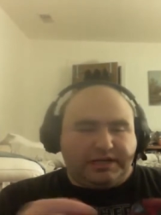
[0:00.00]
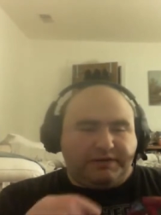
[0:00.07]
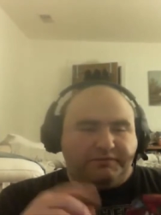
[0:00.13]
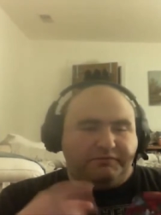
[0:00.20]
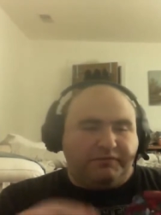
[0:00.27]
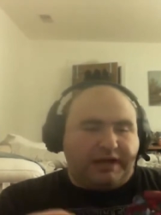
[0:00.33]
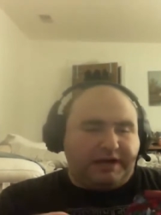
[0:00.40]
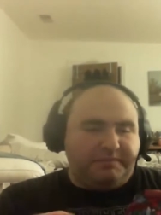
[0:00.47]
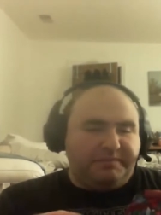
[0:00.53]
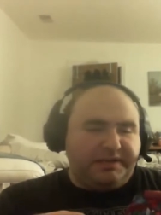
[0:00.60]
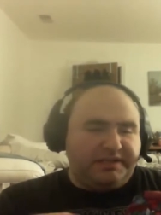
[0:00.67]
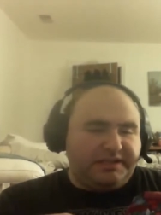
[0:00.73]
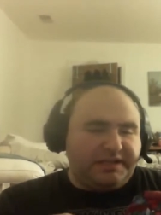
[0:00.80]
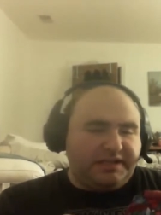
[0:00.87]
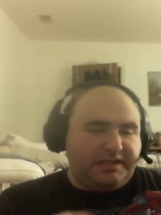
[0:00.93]
of those like
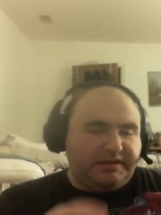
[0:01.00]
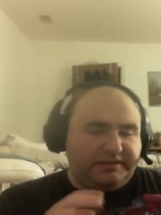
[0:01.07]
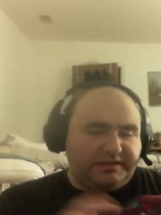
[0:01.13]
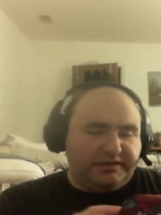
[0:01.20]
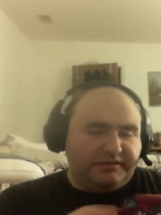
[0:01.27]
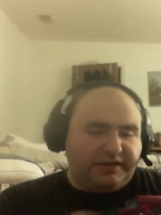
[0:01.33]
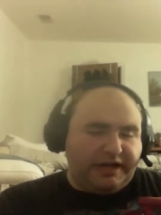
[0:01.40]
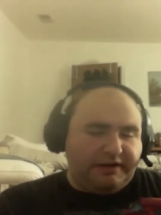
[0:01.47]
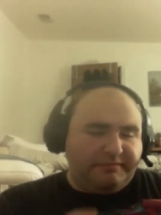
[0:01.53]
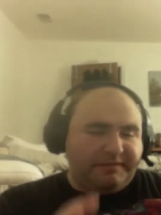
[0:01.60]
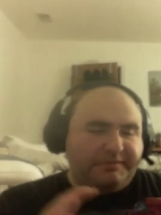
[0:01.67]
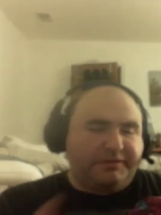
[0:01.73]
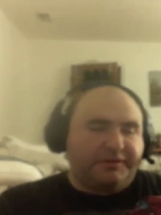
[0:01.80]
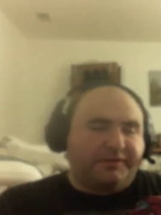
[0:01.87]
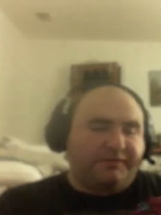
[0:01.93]
floppy things. Like,
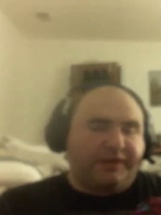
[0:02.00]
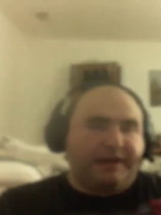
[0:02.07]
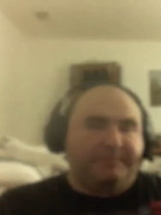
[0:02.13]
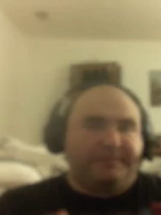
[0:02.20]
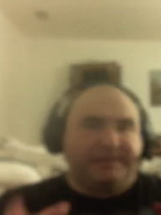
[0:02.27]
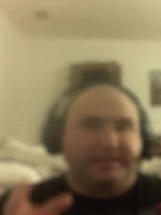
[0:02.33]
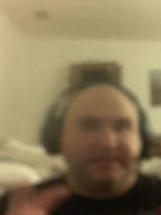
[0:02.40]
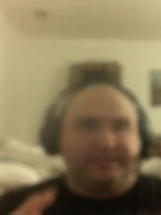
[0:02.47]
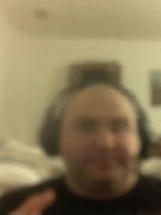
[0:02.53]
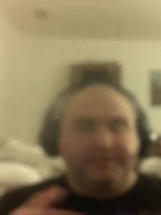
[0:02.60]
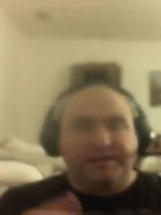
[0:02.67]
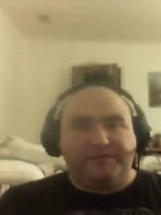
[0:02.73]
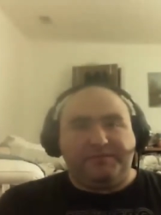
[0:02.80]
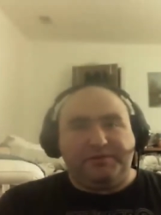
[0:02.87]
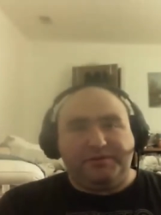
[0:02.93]
okay, remember those floppy
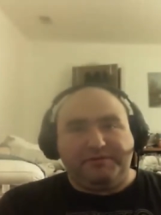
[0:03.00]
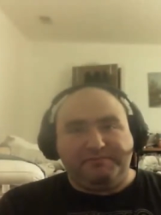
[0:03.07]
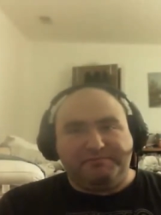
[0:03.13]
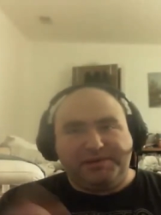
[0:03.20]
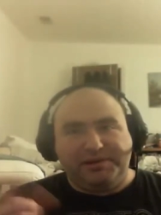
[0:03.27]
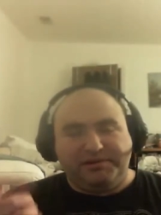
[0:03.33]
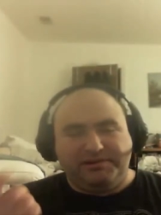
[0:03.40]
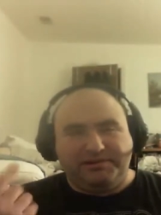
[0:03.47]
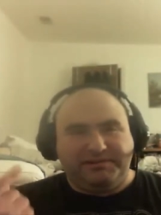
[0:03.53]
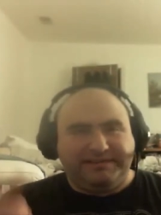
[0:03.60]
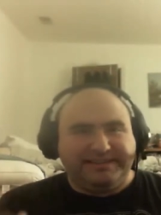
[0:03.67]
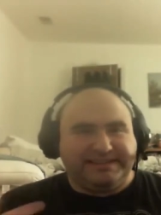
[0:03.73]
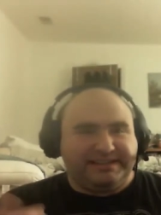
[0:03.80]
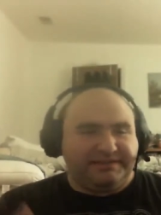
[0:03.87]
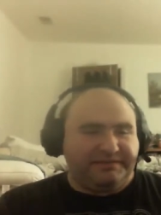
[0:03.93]
things we get for your
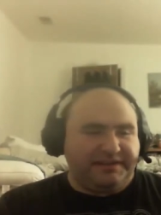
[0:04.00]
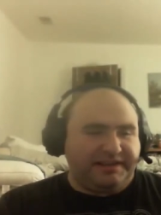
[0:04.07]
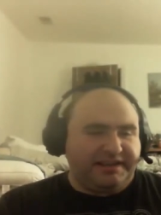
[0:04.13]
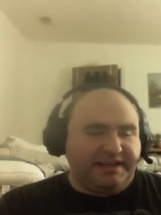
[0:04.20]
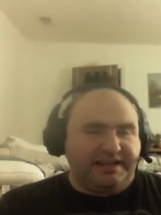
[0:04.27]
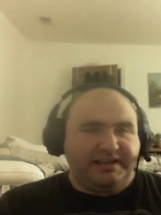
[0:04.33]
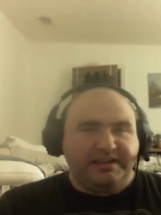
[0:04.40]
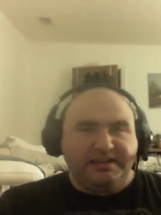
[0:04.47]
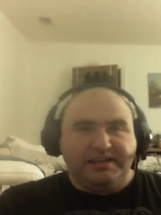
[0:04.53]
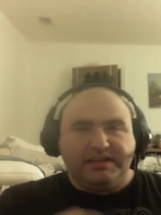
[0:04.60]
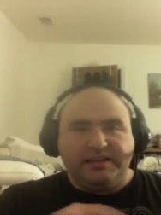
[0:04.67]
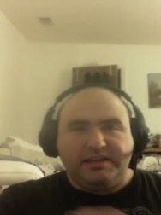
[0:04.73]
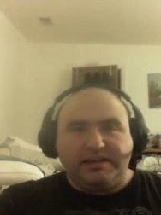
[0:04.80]
computer and stuff like that?